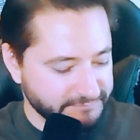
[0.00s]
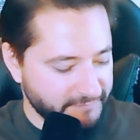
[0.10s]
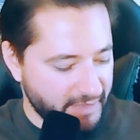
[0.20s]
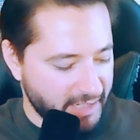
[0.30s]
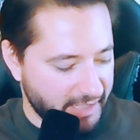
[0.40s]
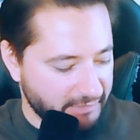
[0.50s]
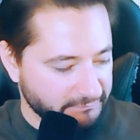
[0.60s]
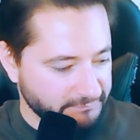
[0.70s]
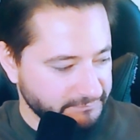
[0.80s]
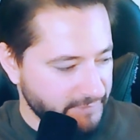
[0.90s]

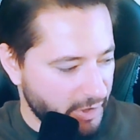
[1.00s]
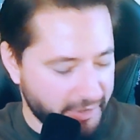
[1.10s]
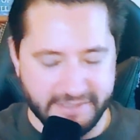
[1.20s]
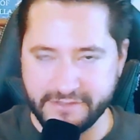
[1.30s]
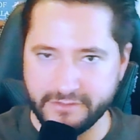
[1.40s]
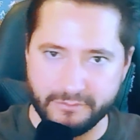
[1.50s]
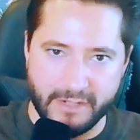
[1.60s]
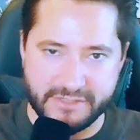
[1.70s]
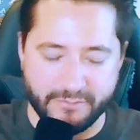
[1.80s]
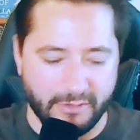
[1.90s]
RE2,
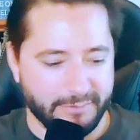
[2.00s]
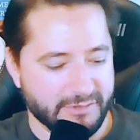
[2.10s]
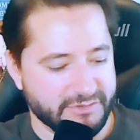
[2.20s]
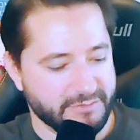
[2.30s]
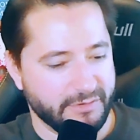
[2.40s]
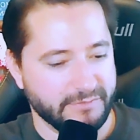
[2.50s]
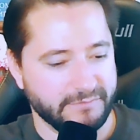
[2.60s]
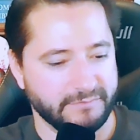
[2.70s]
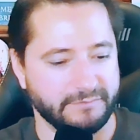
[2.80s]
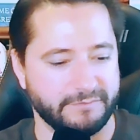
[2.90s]
much more approachable
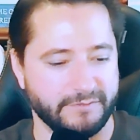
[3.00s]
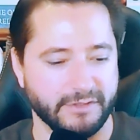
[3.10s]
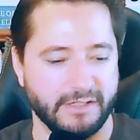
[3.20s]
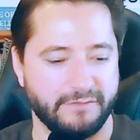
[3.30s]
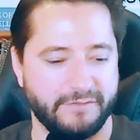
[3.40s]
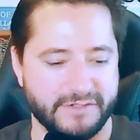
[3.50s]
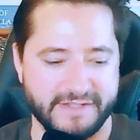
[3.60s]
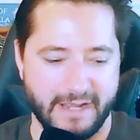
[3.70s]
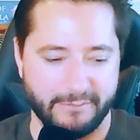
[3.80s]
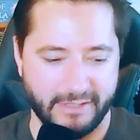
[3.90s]
for a
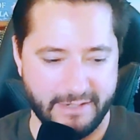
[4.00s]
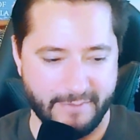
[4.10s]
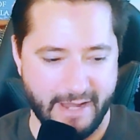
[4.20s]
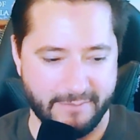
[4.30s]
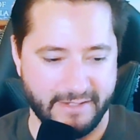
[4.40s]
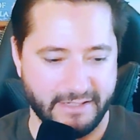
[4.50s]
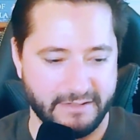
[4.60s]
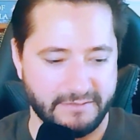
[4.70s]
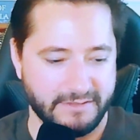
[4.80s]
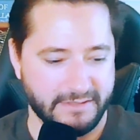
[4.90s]
first-timer, in my opinion,
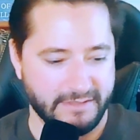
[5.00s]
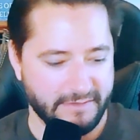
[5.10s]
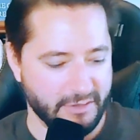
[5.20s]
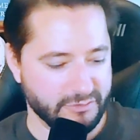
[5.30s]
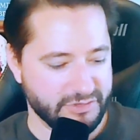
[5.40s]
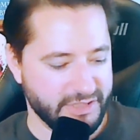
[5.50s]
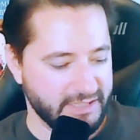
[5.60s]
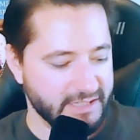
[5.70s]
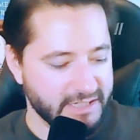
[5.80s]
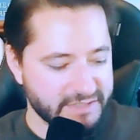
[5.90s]
the
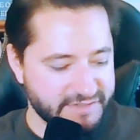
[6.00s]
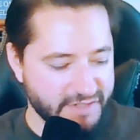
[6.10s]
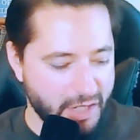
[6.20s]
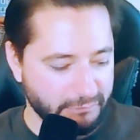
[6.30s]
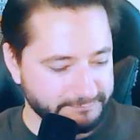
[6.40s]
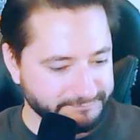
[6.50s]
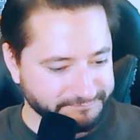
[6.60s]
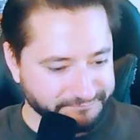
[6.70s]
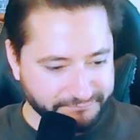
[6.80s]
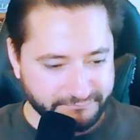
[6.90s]
OG. So,
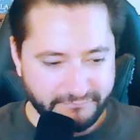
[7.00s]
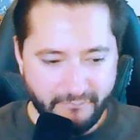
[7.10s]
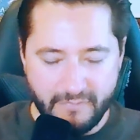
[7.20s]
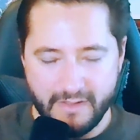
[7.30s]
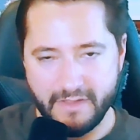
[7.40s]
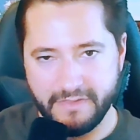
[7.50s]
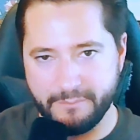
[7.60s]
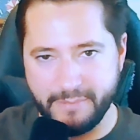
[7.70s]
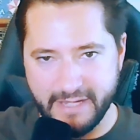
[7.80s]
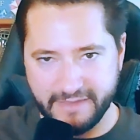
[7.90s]
the
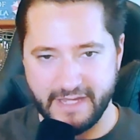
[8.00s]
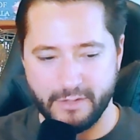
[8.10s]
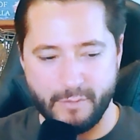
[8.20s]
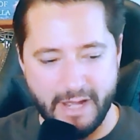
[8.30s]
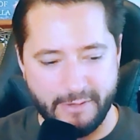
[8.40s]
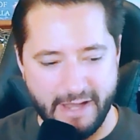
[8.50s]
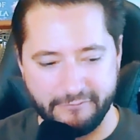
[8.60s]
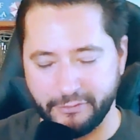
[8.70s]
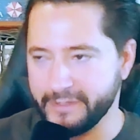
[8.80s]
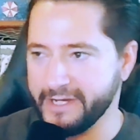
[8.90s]
big thing, why do I
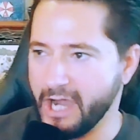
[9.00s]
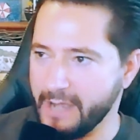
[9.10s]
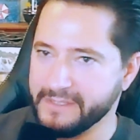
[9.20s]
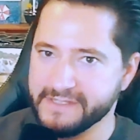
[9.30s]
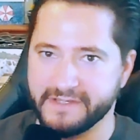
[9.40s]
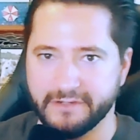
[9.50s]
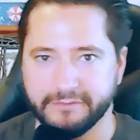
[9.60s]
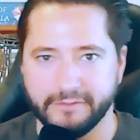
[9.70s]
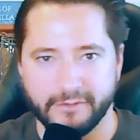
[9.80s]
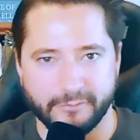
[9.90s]
have 3 copies
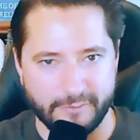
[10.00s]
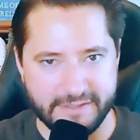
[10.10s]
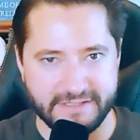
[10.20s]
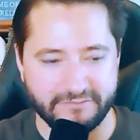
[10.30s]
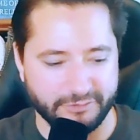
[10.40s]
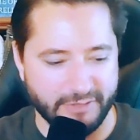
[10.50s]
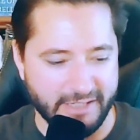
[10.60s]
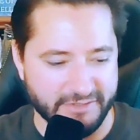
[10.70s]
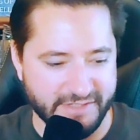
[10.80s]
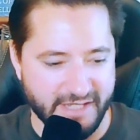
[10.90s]
of Resident Evil
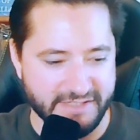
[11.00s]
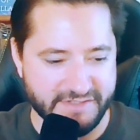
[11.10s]
Director's Cut?